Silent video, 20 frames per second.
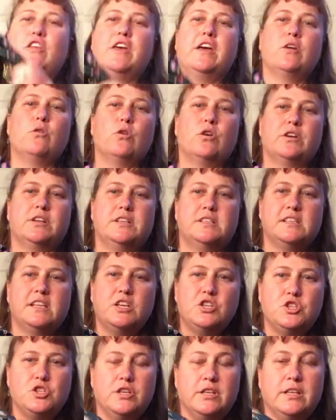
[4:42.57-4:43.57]
that
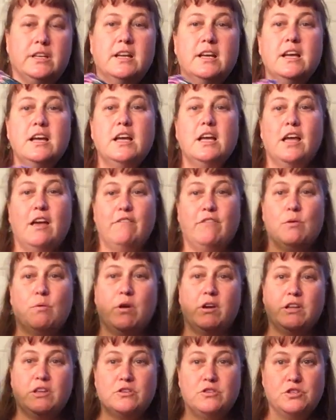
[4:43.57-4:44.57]
organization if you
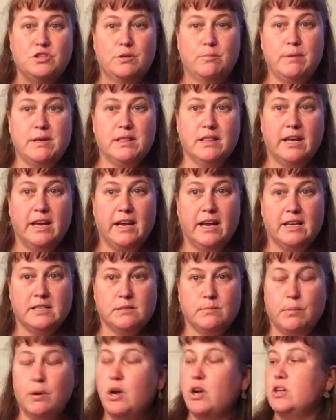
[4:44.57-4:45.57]
want to use your Bee Light as a
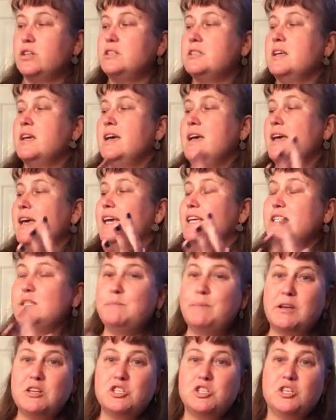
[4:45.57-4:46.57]
purse,
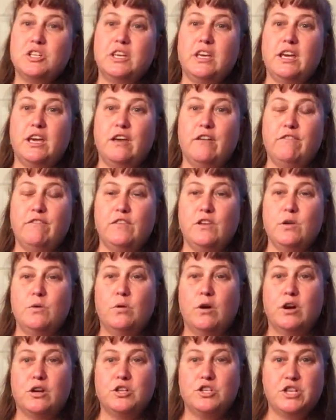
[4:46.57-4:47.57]
especially if you
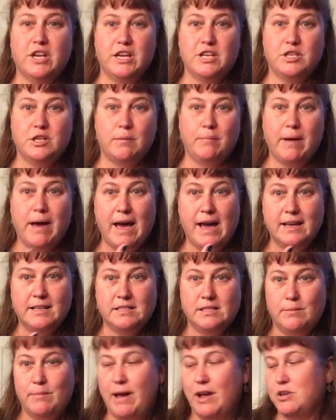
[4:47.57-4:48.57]
are changing bags
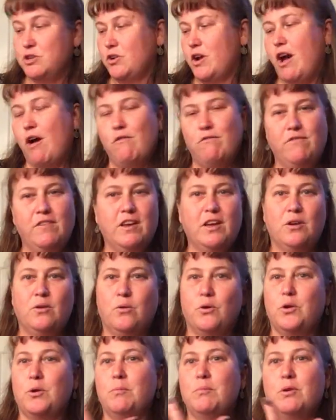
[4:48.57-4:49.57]
to match your outfit
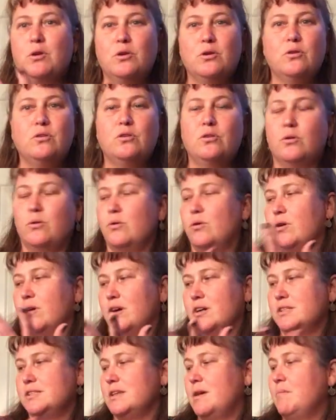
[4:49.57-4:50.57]
or your mood
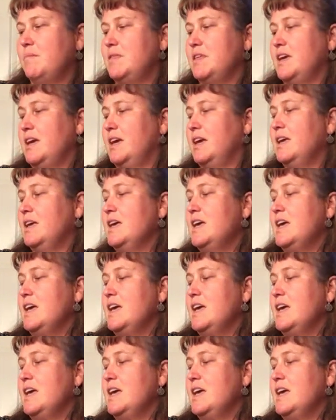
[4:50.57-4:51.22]
or something,